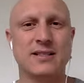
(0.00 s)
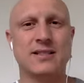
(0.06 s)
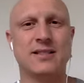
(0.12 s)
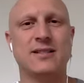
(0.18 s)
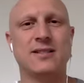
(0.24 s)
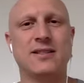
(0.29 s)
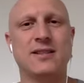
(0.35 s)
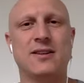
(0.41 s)

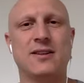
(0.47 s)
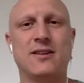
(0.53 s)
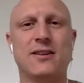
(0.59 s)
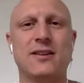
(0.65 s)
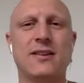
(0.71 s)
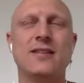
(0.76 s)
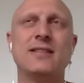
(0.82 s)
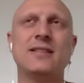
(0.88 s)
And so
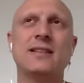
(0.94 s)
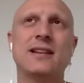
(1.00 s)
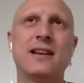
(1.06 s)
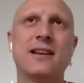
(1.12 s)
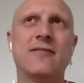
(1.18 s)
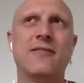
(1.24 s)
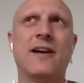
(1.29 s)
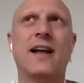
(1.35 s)
in
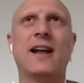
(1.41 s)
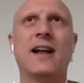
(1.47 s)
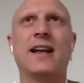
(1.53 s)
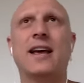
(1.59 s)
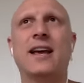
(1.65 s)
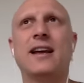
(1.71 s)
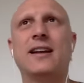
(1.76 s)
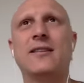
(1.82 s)
Silicon
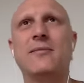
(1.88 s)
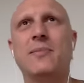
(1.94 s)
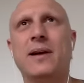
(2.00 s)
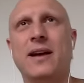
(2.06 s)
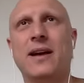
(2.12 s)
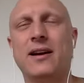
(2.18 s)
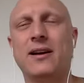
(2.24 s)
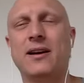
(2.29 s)
Valley and the
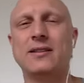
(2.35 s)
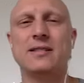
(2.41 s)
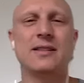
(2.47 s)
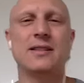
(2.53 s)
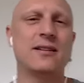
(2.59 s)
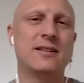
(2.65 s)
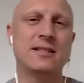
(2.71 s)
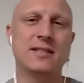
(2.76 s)
Bay Area, you see
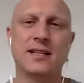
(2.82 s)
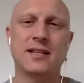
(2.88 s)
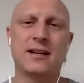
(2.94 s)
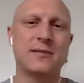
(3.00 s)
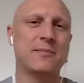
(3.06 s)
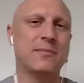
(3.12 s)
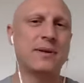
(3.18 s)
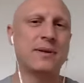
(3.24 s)
all these tech
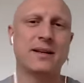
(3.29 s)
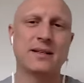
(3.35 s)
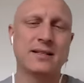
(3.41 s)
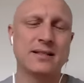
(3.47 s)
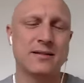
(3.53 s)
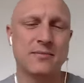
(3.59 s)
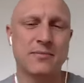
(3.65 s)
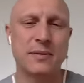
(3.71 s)

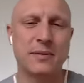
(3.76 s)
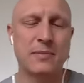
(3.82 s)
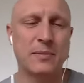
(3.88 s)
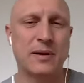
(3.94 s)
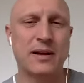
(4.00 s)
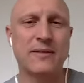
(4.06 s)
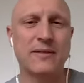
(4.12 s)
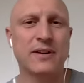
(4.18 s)
companies and people
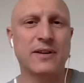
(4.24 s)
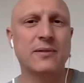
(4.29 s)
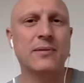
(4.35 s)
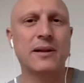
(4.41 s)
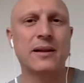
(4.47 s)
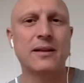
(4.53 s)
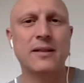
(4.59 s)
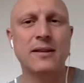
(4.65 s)
become very
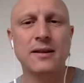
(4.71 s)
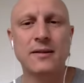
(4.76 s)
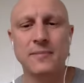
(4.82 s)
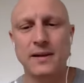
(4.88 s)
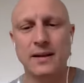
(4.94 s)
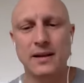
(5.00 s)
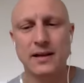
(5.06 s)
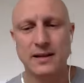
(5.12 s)
wealthy.
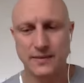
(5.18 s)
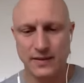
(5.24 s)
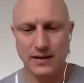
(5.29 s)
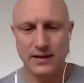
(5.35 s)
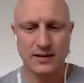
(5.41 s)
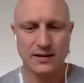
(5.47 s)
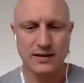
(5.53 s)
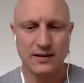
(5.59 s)

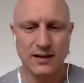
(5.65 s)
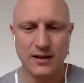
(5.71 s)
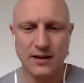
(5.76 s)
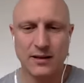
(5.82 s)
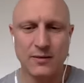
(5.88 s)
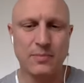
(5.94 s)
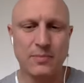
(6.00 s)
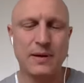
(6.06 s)

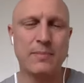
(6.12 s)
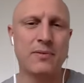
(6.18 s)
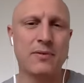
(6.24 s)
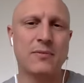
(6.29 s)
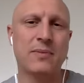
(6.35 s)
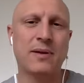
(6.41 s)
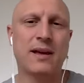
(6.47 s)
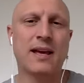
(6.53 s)
The people
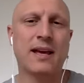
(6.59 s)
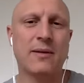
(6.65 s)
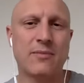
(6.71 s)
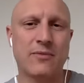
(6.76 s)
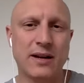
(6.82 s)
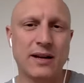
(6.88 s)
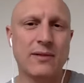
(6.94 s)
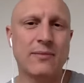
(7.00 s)
who became
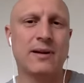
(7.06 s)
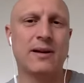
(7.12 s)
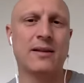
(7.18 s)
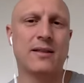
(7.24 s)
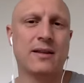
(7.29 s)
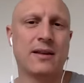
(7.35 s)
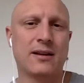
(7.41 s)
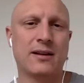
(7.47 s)
really
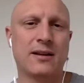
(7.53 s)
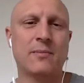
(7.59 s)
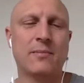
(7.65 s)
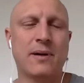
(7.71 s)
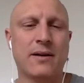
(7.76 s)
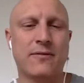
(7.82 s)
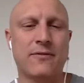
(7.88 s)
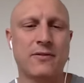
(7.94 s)
wealthy and
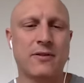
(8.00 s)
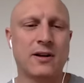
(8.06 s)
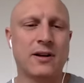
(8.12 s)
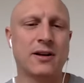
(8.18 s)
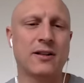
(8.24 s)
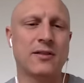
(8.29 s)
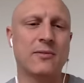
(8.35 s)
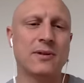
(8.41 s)
impactful
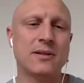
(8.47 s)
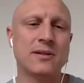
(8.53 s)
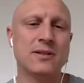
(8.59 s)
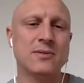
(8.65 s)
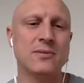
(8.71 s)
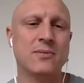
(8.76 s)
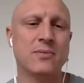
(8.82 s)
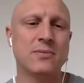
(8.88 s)
are the ones
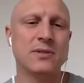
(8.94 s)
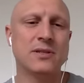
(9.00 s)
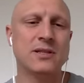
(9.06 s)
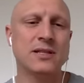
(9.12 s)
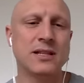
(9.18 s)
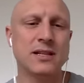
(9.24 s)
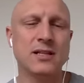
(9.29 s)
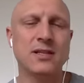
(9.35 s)
who
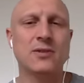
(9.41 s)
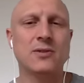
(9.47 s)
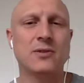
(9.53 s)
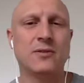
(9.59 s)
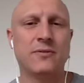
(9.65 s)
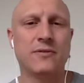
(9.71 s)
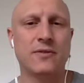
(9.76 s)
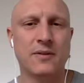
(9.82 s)
didn't do
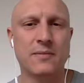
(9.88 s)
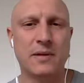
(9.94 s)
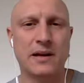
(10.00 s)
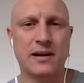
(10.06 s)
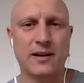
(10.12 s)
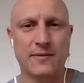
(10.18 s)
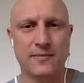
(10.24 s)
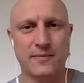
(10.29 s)
it for the
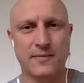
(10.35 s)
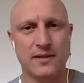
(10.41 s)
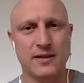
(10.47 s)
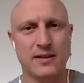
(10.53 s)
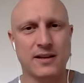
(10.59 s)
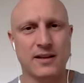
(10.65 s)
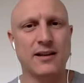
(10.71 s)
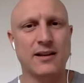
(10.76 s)
money.
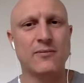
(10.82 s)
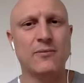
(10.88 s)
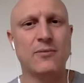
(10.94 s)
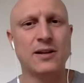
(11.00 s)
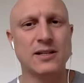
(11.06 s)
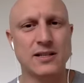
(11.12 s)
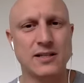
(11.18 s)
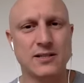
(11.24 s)
They
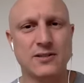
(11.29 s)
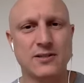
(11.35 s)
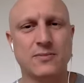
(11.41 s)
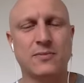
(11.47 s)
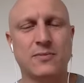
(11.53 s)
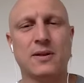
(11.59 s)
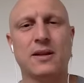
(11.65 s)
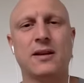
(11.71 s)
went into
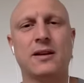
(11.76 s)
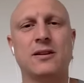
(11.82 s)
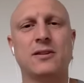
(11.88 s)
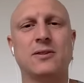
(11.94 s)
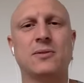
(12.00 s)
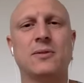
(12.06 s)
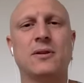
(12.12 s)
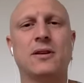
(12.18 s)
what they are
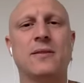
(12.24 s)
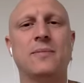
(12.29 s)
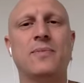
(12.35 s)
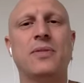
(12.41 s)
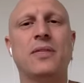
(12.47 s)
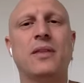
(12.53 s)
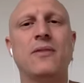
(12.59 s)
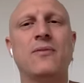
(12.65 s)
doing
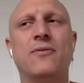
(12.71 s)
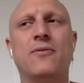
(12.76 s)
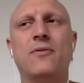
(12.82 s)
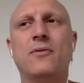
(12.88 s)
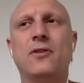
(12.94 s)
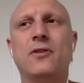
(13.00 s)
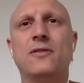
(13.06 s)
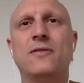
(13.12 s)

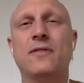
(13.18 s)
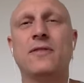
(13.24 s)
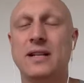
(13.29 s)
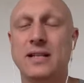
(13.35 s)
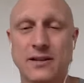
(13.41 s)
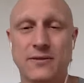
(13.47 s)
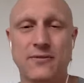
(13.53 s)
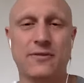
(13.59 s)
for very
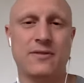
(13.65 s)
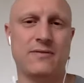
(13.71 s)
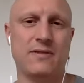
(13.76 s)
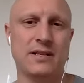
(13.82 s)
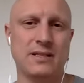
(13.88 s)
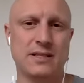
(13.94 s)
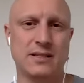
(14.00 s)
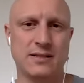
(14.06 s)
different
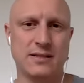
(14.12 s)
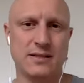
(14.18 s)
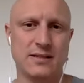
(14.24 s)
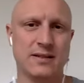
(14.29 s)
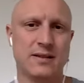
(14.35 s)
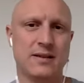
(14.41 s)
reasons.